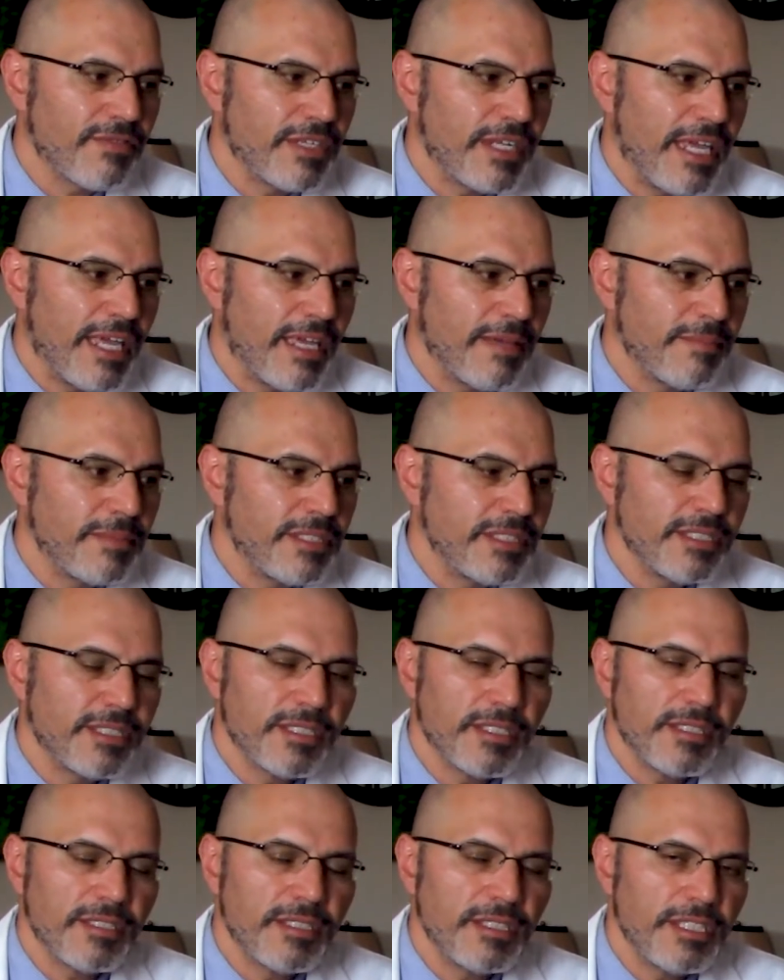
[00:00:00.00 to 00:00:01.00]
and empties
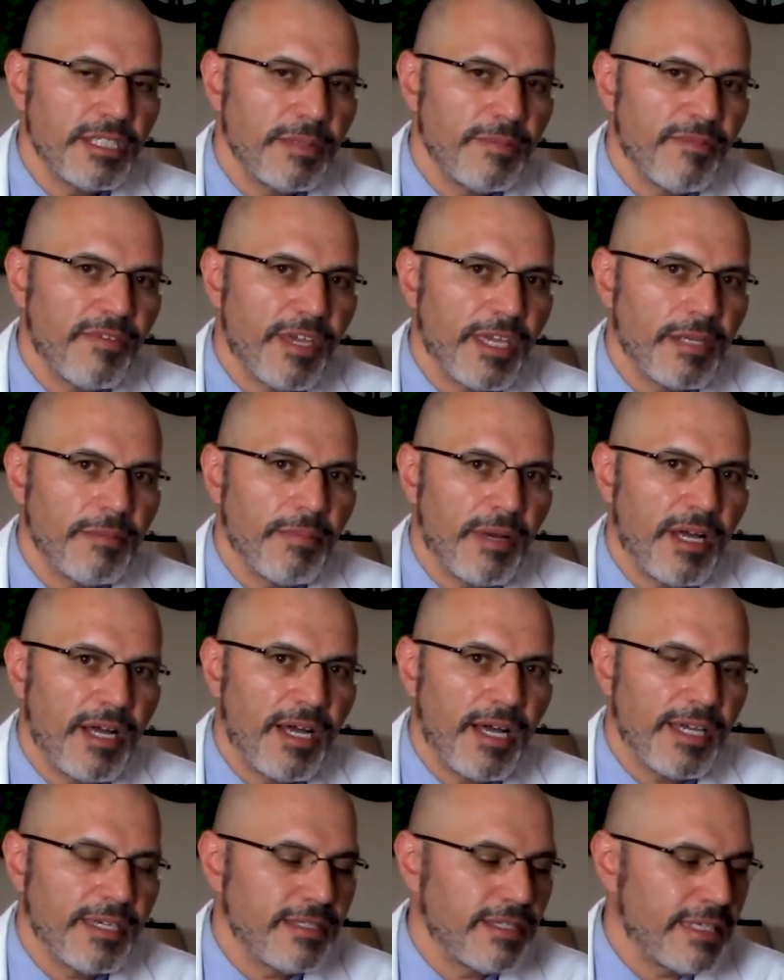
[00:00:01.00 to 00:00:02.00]
into the deep vein
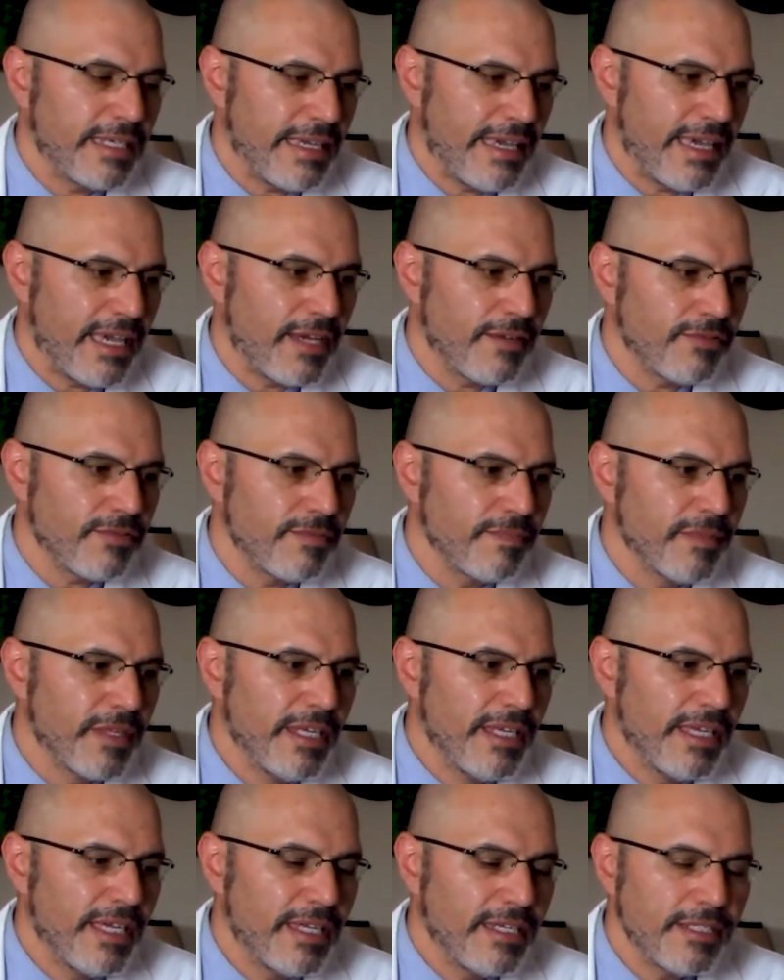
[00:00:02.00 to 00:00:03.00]
behind the calf.
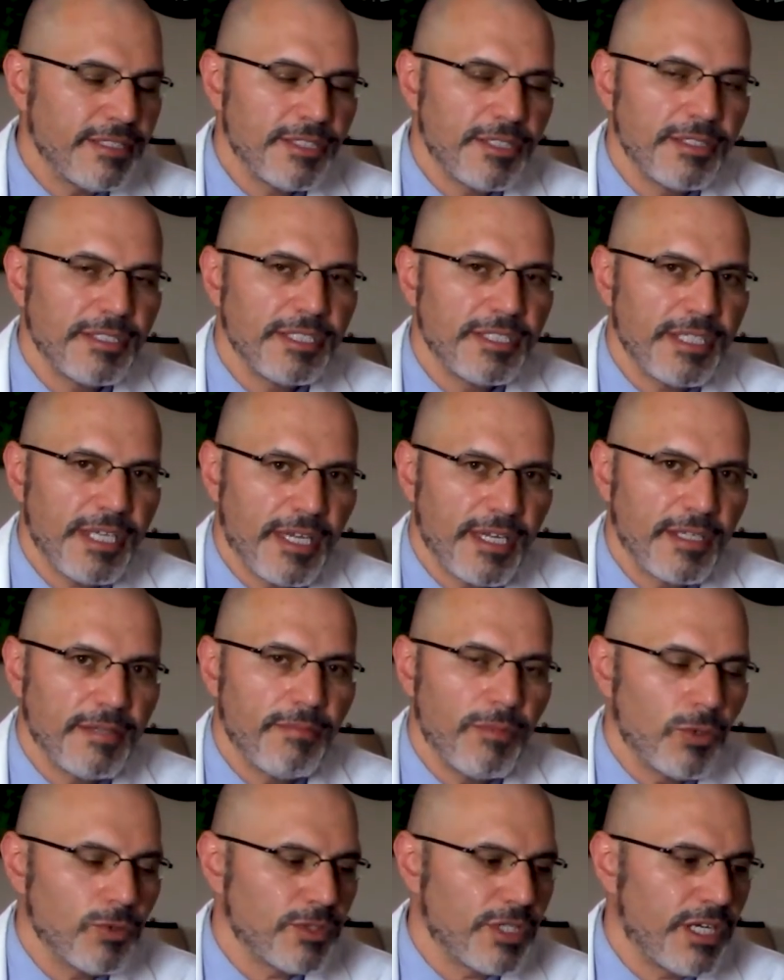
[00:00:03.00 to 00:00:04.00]
And it's the
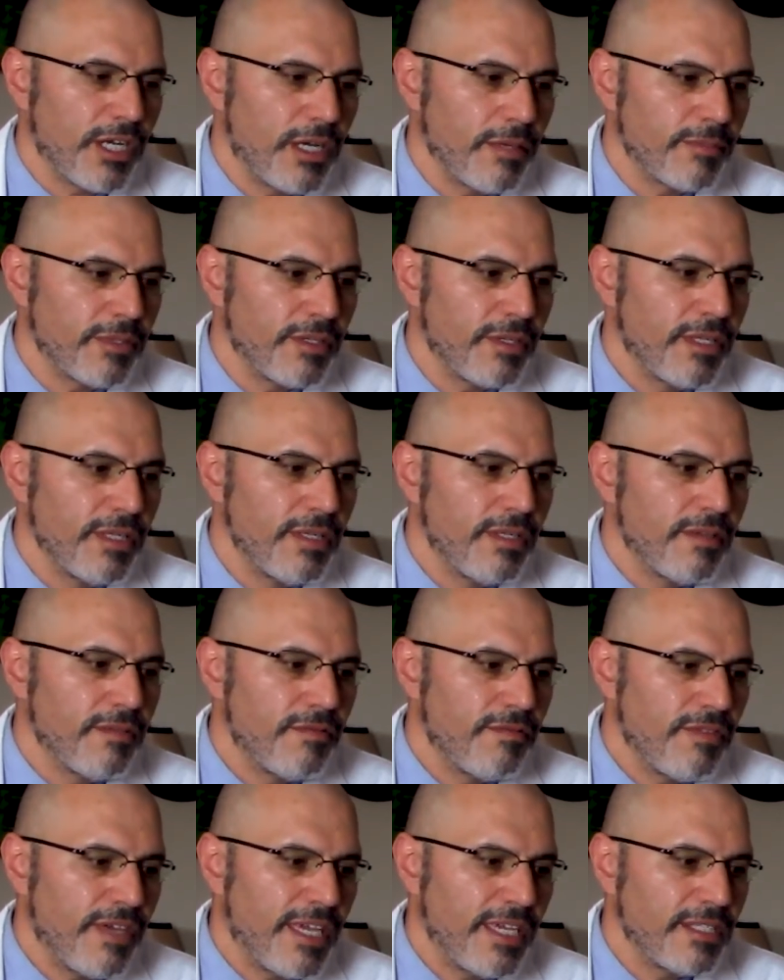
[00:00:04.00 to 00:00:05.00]
second most common
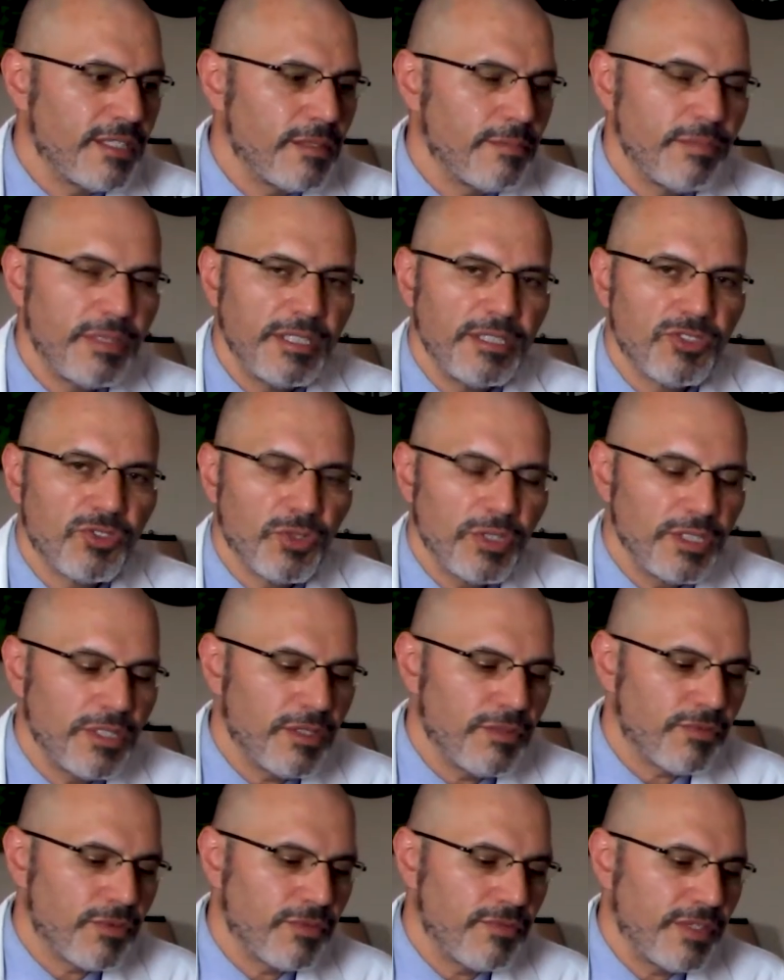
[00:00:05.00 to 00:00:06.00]
vein to be
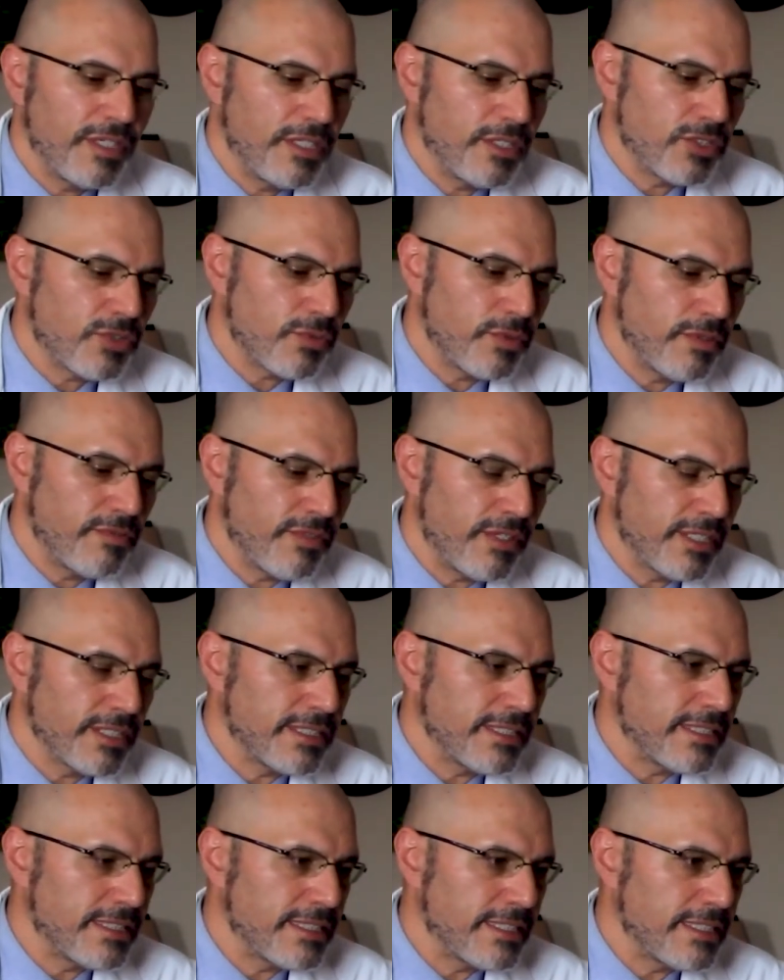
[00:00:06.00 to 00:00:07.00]
treated for venous
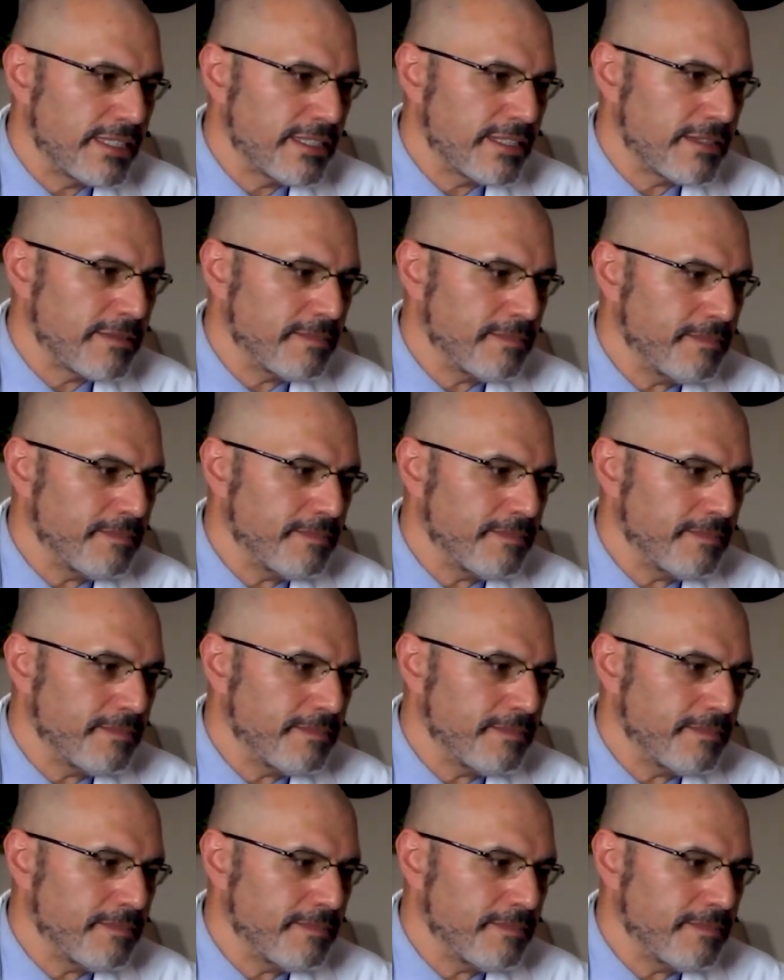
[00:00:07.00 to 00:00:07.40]
reflux disease.